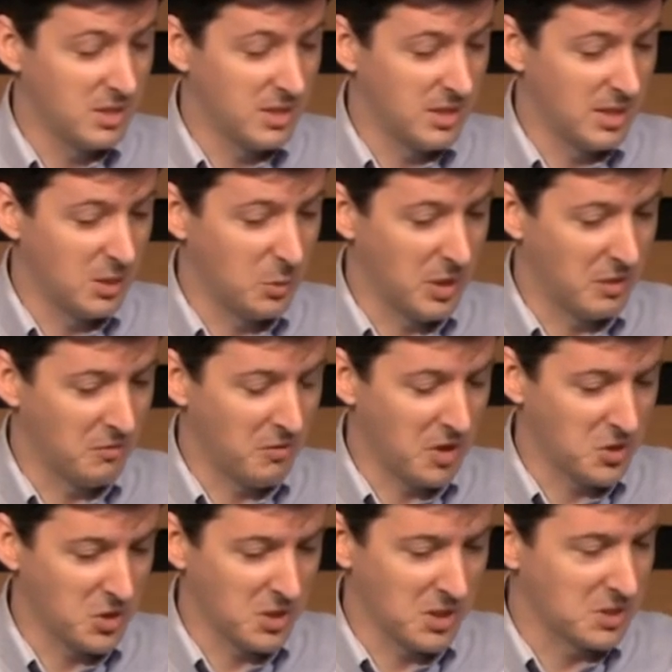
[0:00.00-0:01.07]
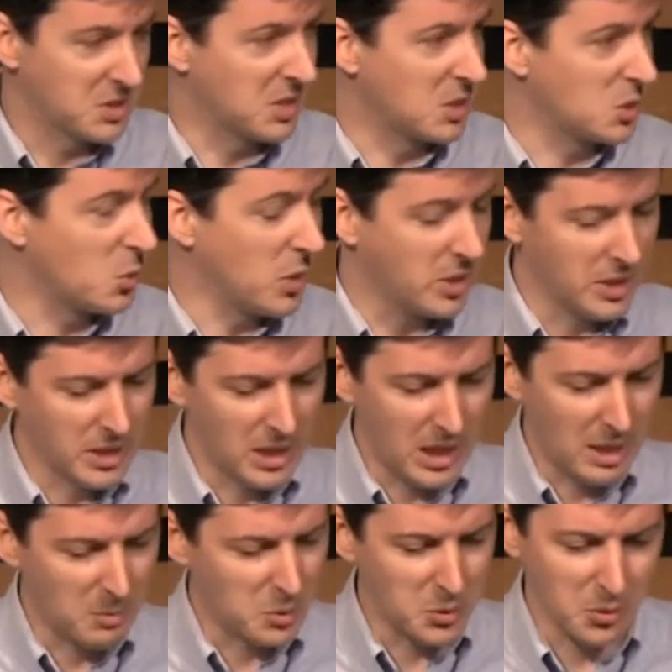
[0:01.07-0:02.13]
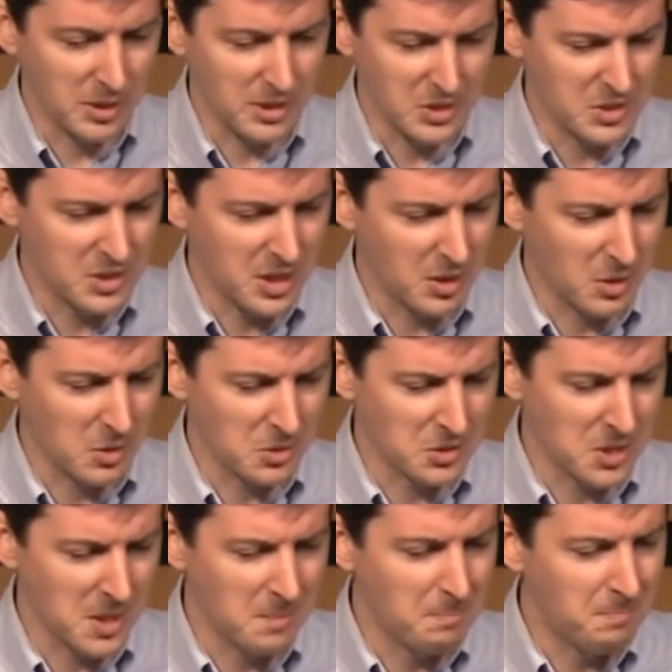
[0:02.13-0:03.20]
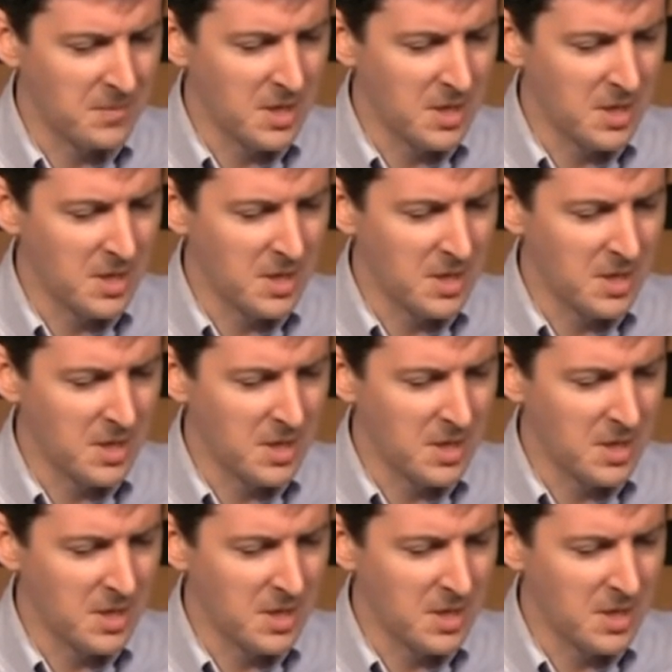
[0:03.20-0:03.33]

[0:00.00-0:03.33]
And we can fossilize things quickly in a laboratory. It doesn't take a long time.